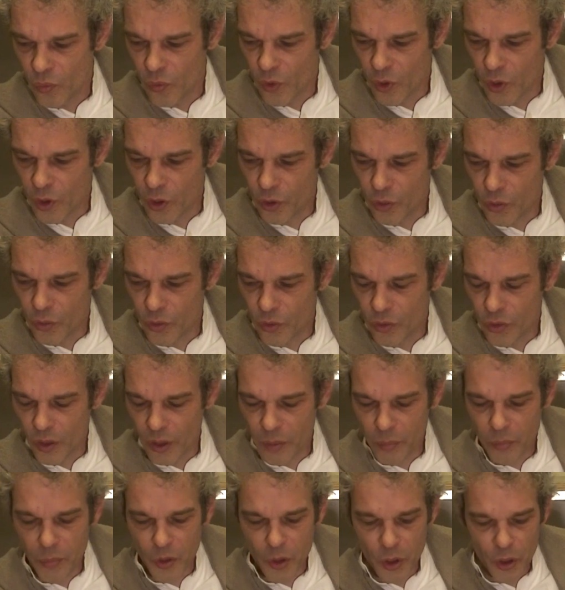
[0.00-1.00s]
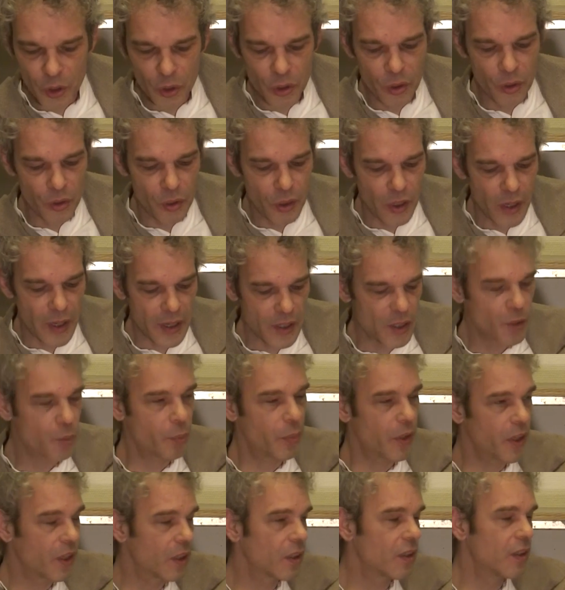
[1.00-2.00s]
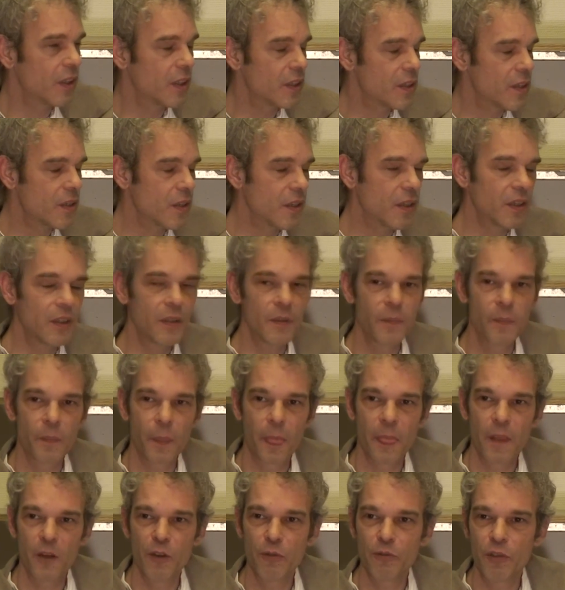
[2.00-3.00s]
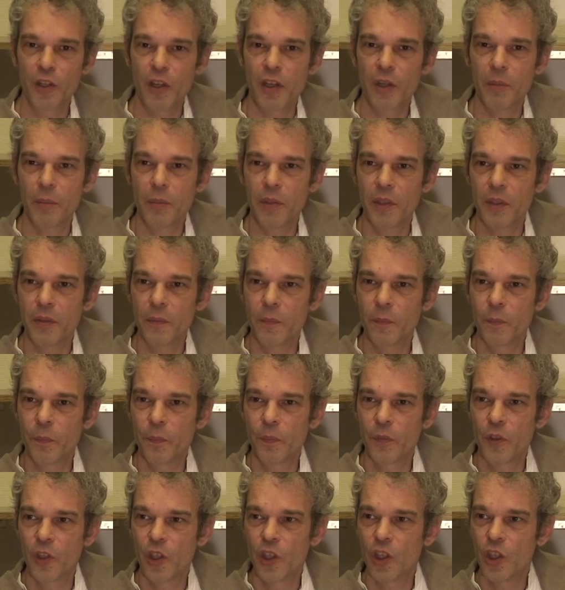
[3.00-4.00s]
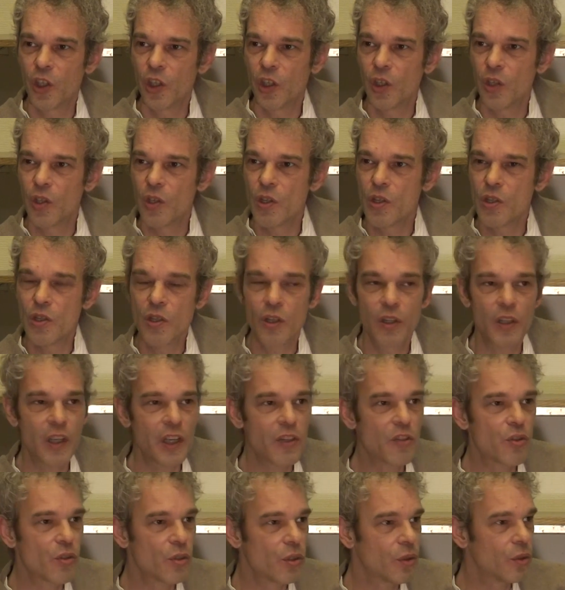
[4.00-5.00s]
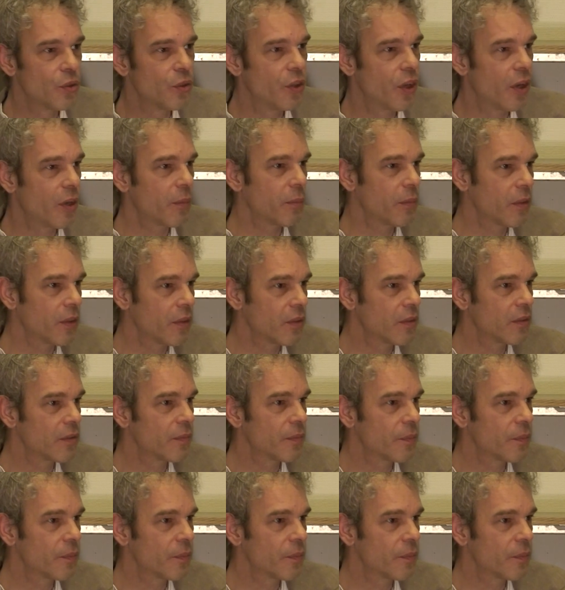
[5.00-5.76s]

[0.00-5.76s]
Then some other aspect, let's say, of dharma is the natural dharma